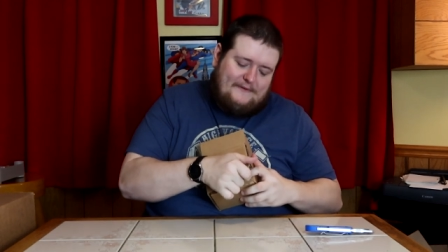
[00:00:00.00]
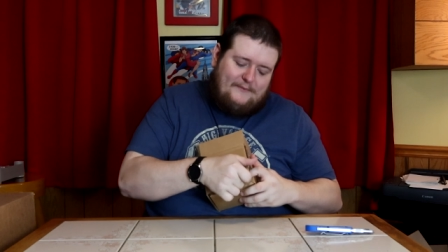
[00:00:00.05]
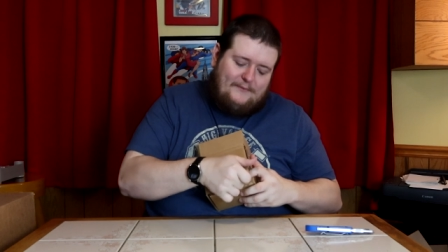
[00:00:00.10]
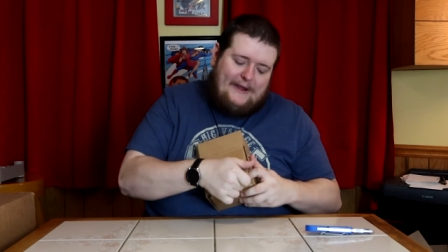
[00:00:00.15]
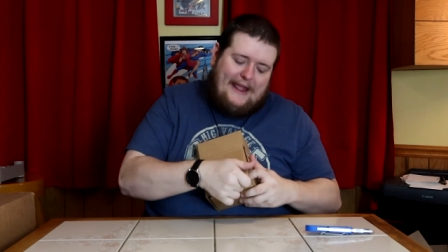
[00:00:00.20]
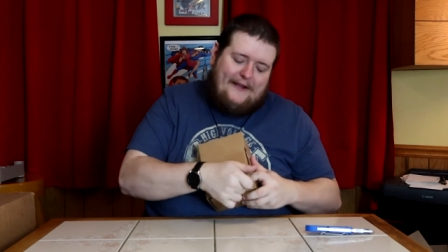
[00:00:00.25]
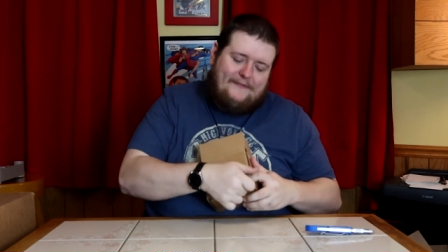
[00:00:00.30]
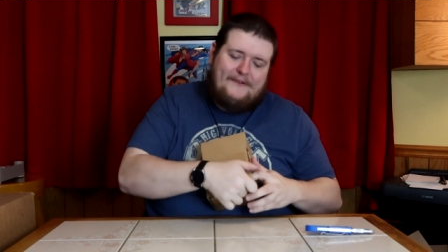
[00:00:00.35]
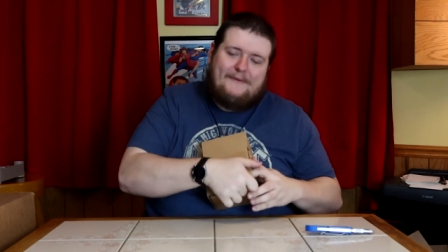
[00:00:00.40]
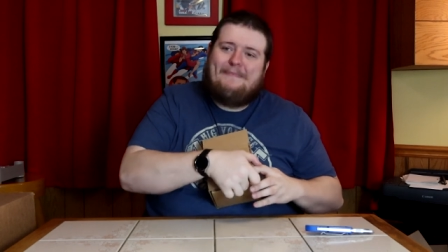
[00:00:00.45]

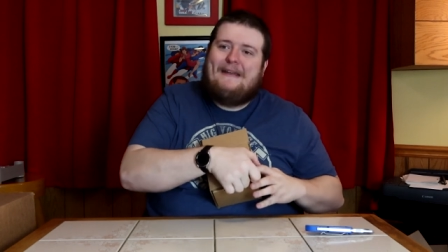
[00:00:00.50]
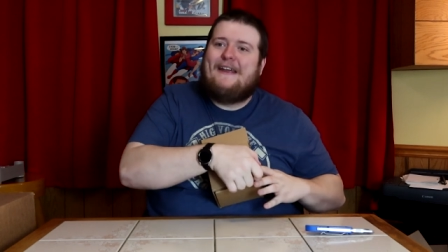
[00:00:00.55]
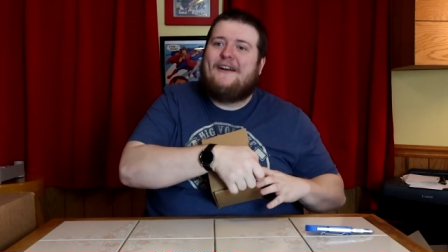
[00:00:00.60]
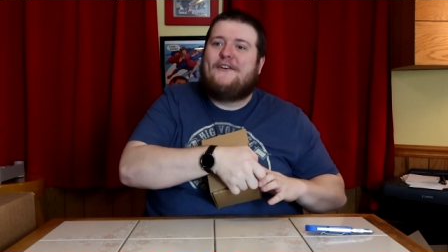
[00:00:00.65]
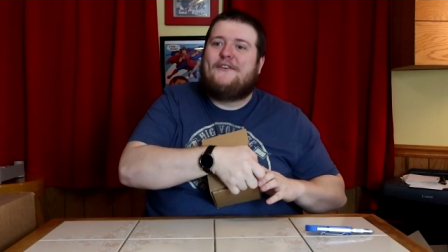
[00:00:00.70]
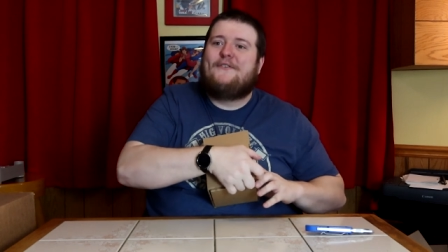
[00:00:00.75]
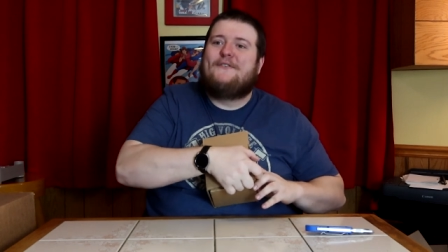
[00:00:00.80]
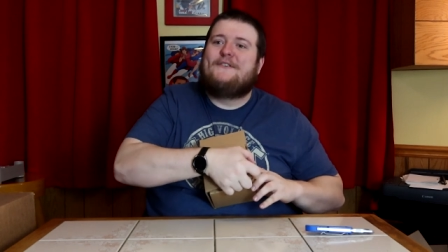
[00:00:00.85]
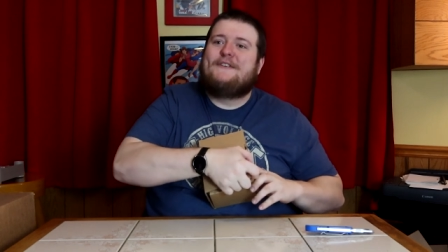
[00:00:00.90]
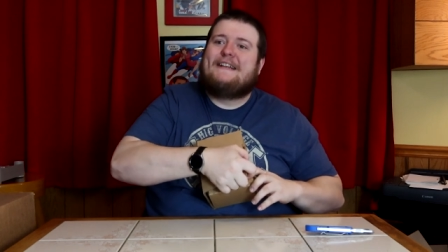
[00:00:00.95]
We have to pay our
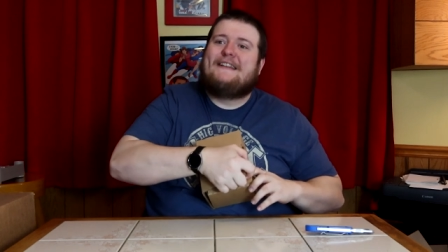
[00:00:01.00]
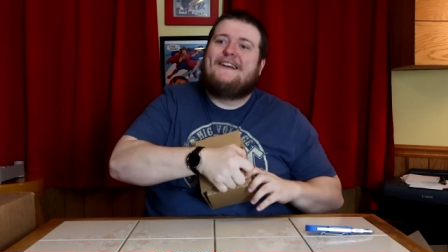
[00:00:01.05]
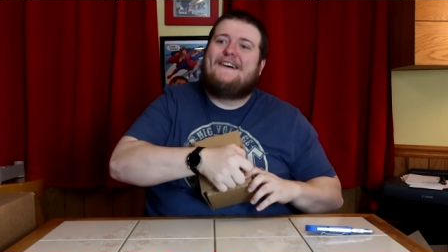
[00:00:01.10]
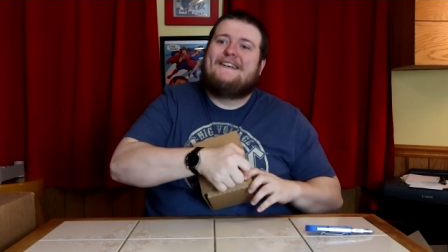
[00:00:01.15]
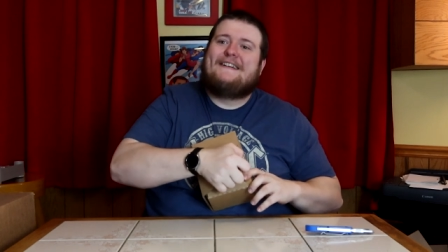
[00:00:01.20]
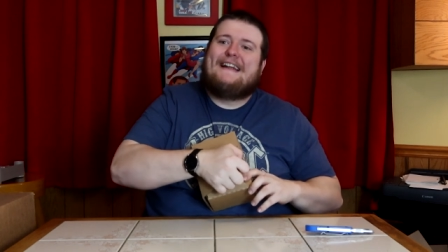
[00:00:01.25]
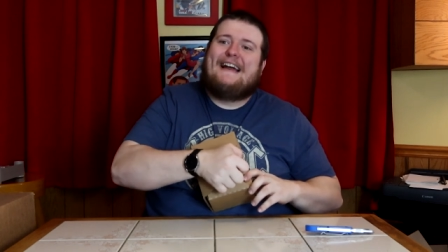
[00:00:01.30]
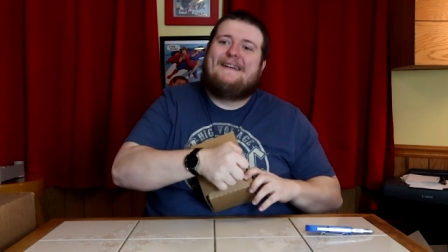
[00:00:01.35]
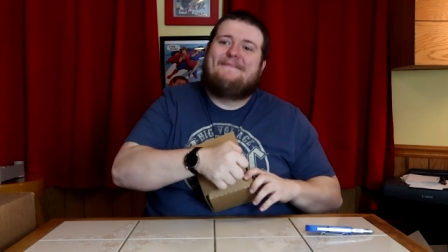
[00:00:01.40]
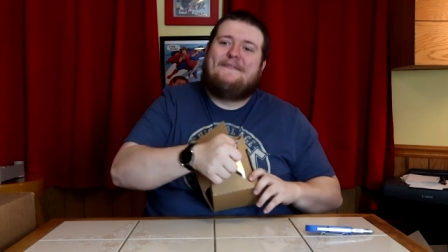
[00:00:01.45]
dues a
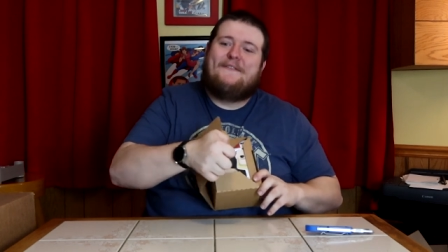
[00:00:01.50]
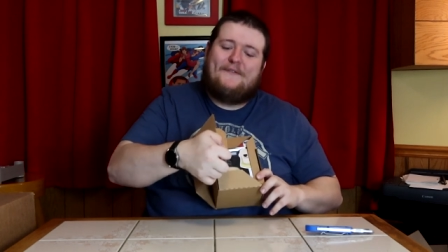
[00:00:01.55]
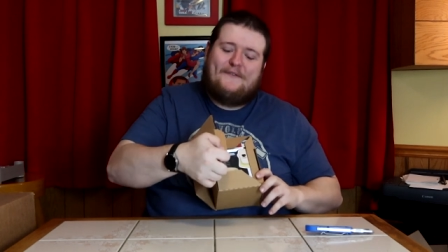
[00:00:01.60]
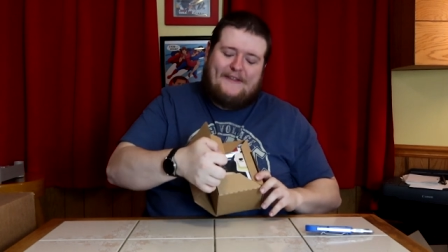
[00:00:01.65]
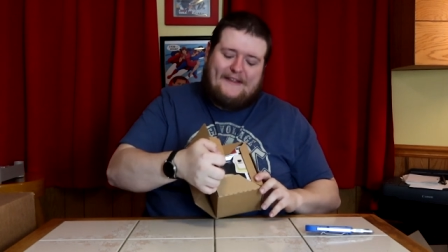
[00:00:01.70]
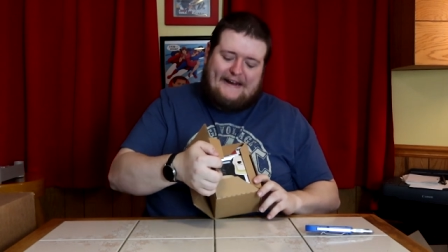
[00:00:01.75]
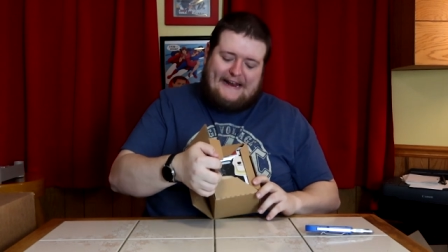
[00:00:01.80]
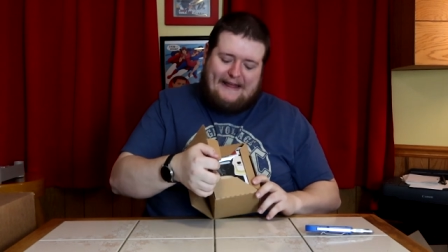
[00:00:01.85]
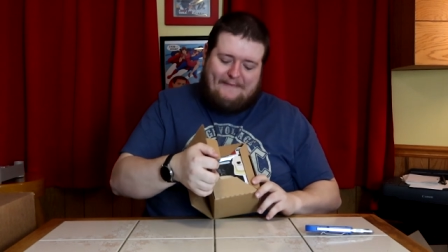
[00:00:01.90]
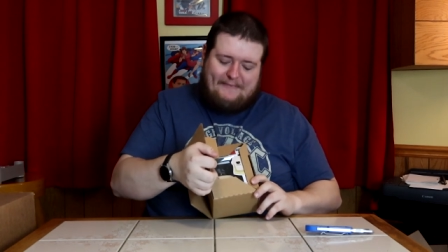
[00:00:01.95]
long time before
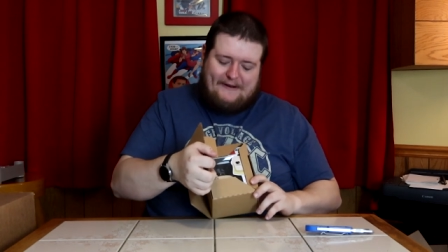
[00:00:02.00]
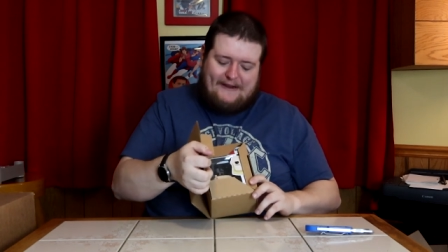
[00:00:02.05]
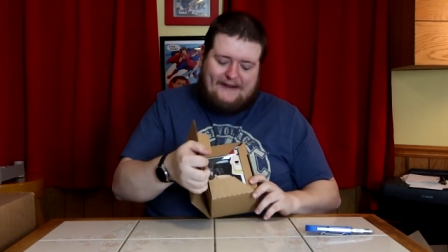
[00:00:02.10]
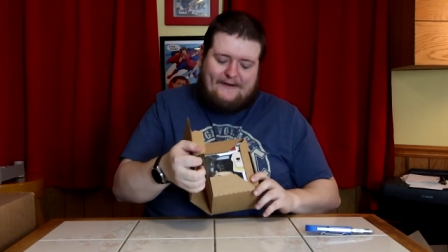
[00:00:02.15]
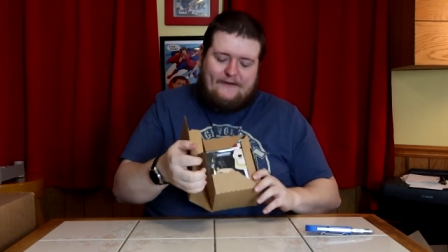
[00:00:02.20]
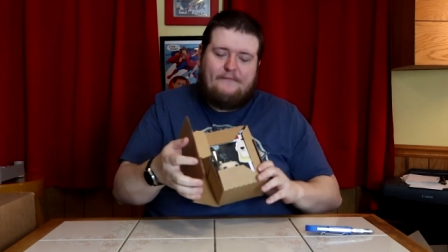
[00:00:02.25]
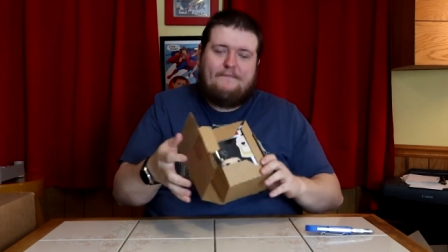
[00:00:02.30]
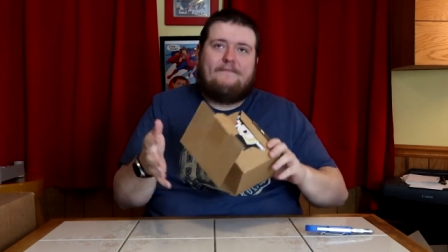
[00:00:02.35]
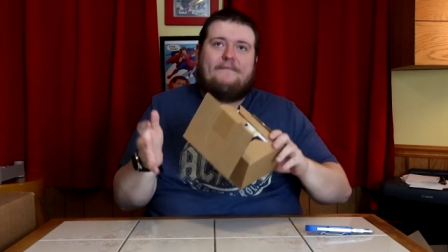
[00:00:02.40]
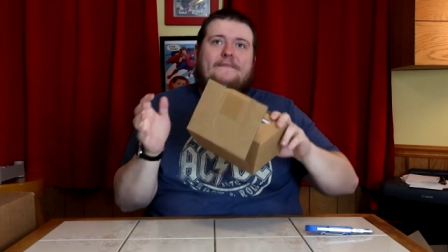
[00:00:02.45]
that'll happen
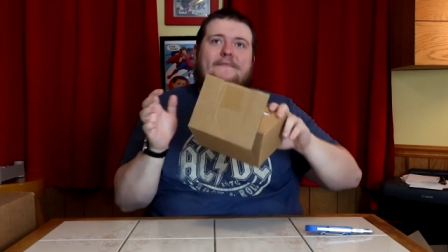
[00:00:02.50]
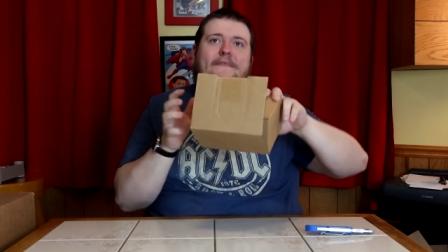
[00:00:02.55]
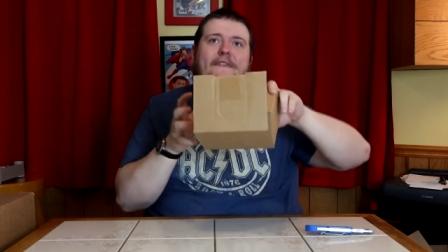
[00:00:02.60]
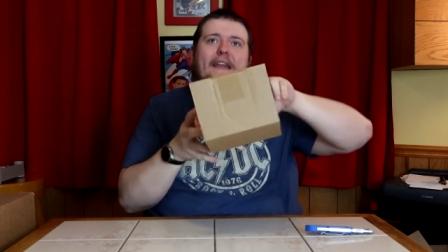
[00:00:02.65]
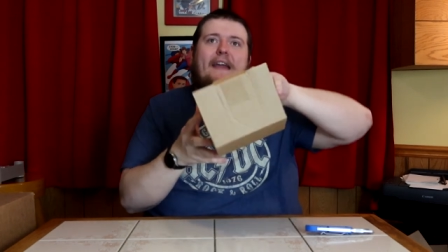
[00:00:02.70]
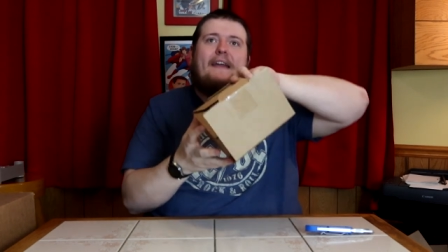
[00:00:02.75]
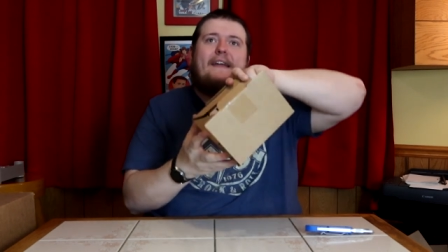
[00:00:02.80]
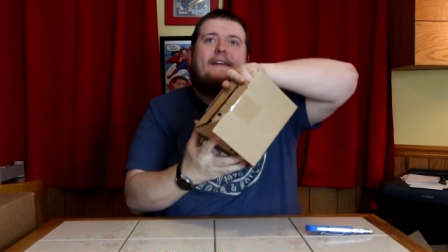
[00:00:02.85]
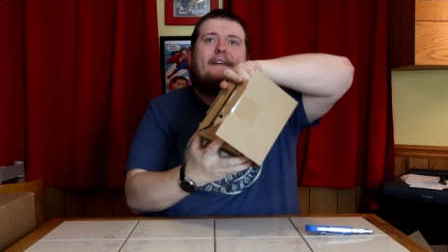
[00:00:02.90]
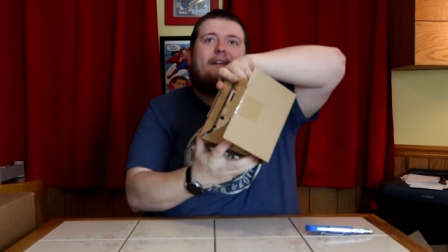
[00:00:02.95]
again. Oop,
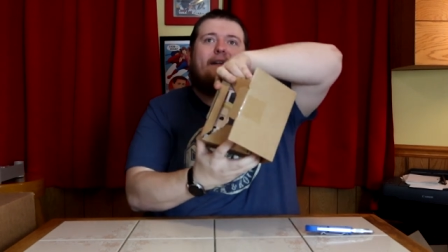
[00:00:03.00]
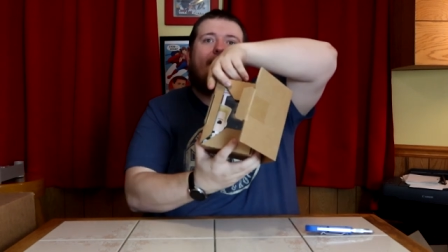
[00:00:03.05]
okay.